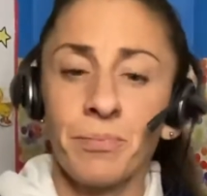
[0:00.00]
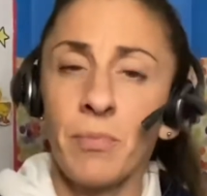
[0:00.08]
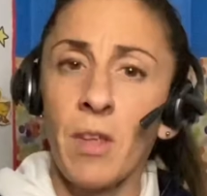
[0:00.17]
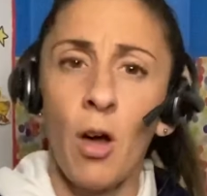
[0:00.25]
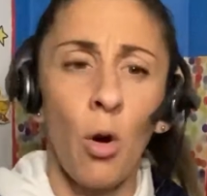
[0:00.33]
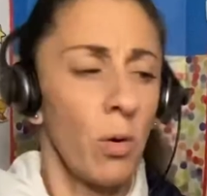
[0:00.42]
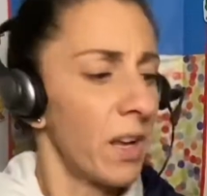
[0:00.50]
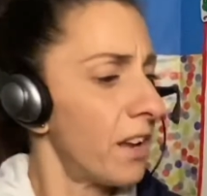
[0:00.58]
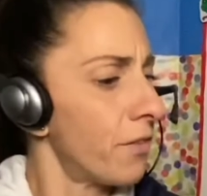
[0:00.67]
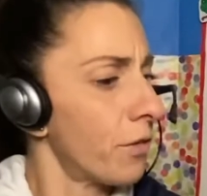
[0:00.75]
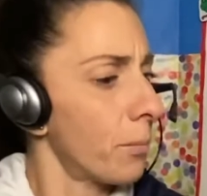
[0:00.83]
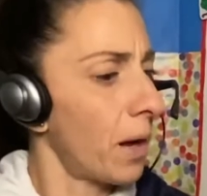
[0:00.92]

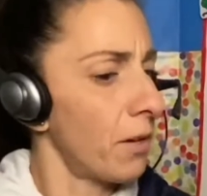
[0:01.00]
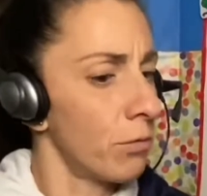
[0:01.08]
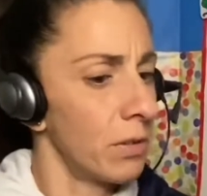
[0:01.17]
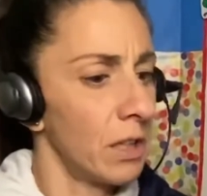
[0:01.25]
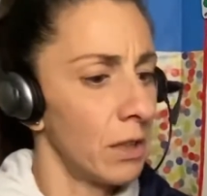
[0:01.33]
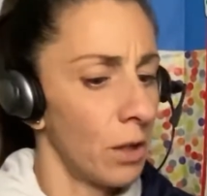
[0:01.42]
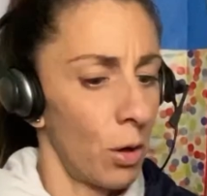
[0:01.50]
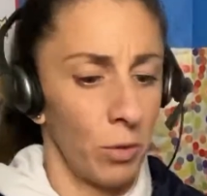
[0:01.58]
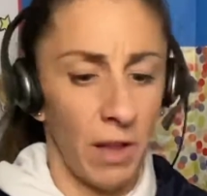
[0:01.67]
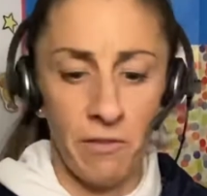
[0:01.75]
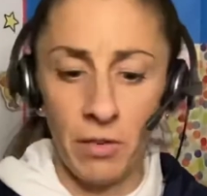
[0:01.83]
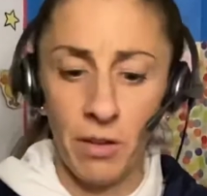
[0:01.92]
Okay, for my real low
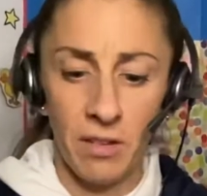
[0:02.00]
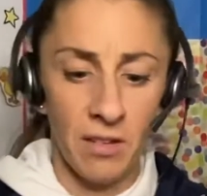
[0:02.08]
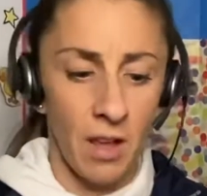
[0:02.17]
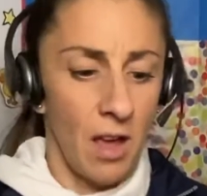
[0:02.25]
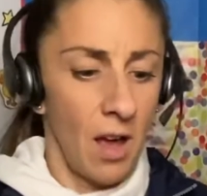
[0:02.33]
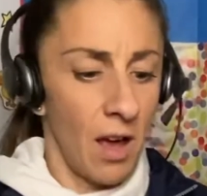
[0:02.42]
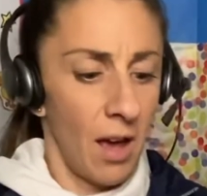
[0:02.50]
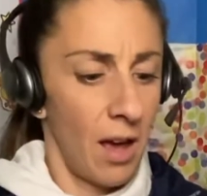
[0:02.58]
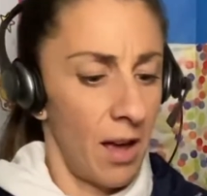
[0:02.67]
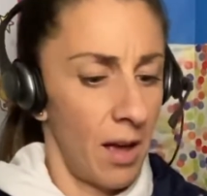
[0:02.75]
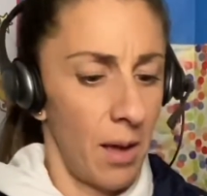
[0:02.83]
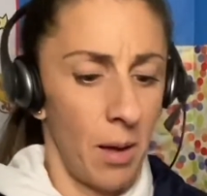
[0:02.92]
levels,
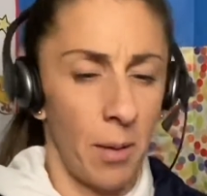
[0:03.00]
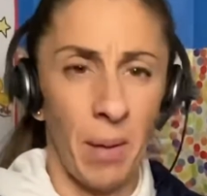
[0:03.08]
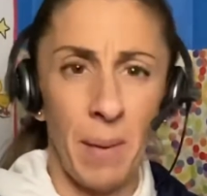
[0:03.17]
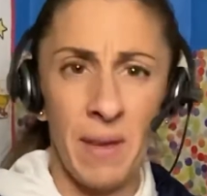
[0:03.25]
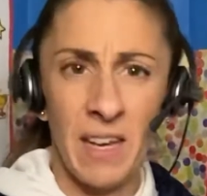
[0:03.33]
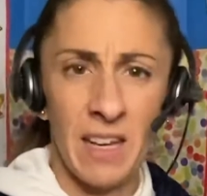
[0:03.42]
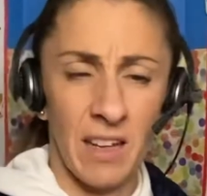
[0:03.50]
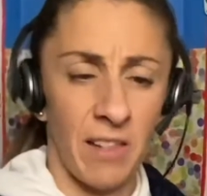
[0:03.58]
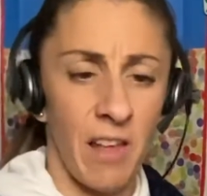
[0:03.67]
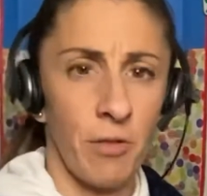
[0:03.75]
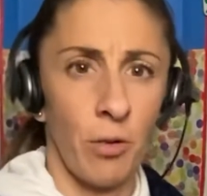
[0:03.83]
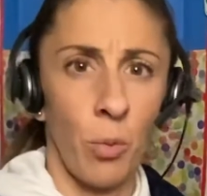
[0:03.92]
my beginning
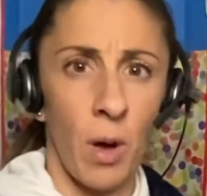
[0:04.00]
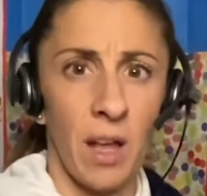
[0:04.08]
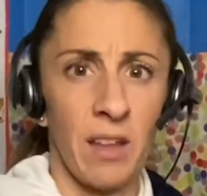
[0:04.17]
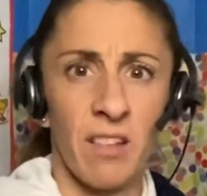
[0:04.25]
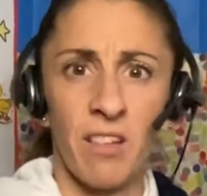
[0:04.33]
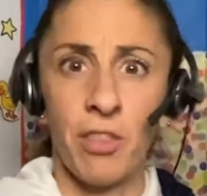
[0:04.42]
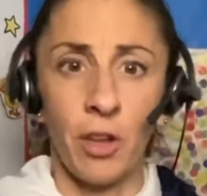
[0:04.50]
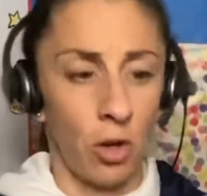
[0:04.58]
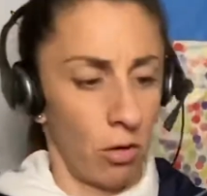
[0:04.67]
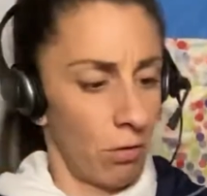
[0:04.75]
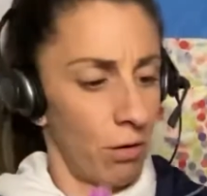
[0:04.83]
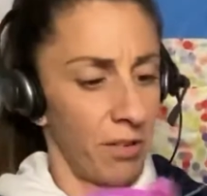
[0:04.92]
level ones, the
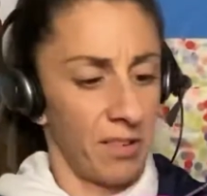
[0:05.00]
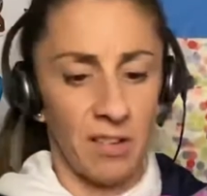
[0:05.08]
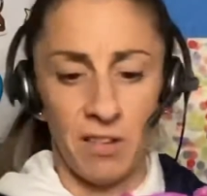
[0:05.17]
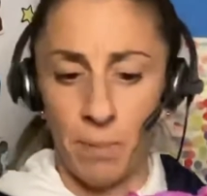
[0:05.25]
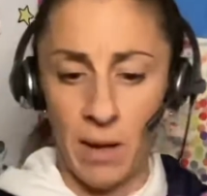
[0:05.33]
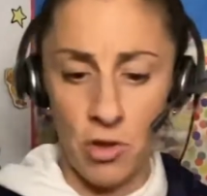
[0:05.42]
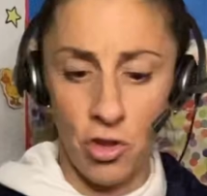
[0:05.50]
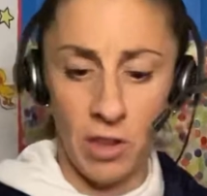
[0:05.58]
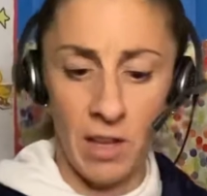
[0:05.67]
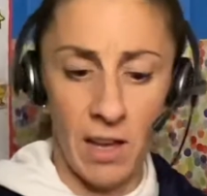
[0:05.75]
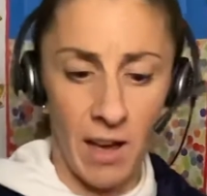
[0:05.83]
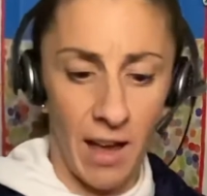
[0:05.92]
girls
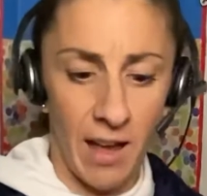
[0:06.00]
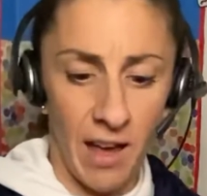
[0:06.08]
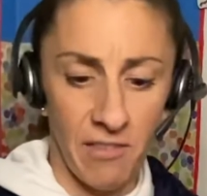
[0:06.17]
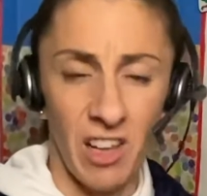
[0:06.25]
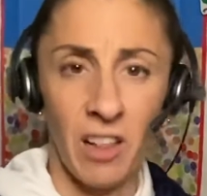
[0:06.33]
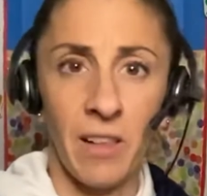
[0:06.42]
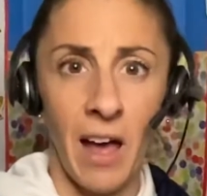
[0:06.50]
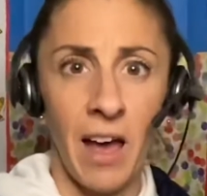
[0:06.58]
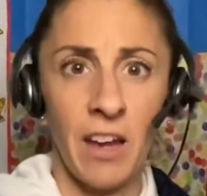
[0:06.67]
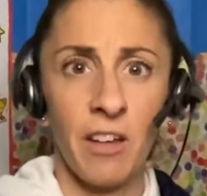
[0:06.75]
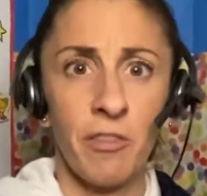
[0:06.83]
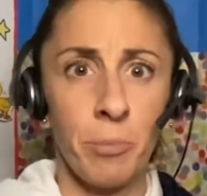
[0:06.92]
especially, I have a
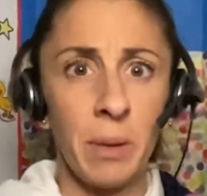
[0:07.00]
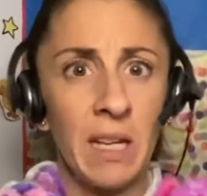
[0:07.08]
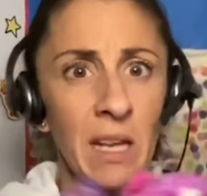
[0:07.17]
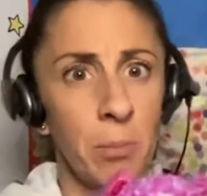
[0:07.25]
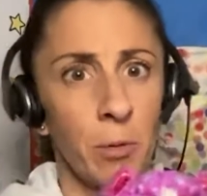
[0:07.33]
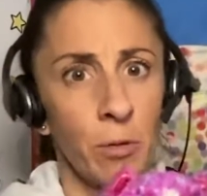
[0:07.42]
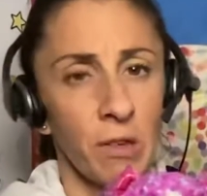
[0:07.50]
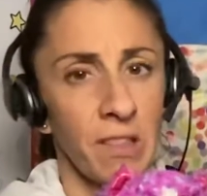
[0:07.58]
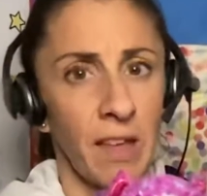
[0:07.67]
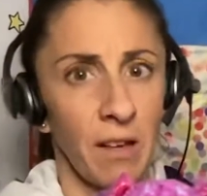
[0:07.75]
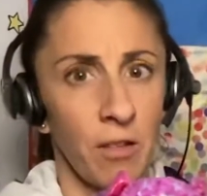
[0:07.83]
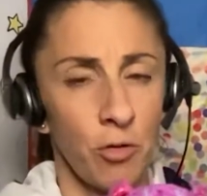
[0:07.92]
lot of Beanie Boos
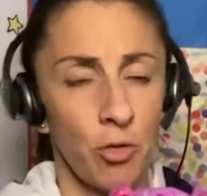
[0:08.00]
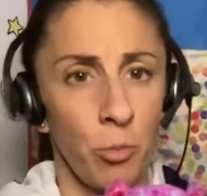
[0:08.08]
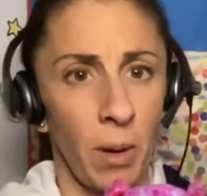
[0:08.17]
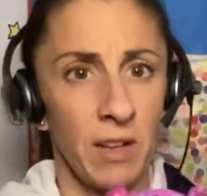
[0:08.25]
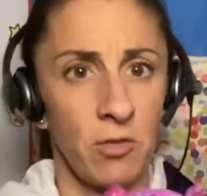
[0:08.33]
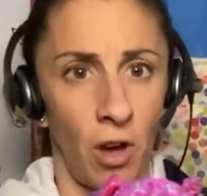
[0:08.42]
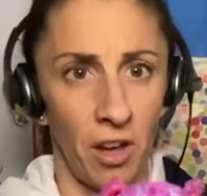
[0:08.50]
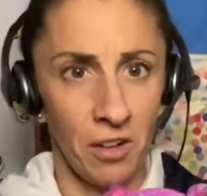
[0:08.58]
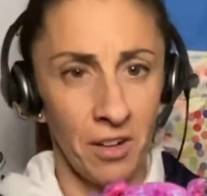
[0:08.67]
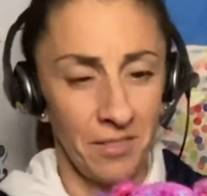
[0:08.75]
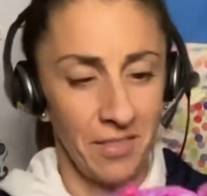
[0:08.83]
thanks to my daughter.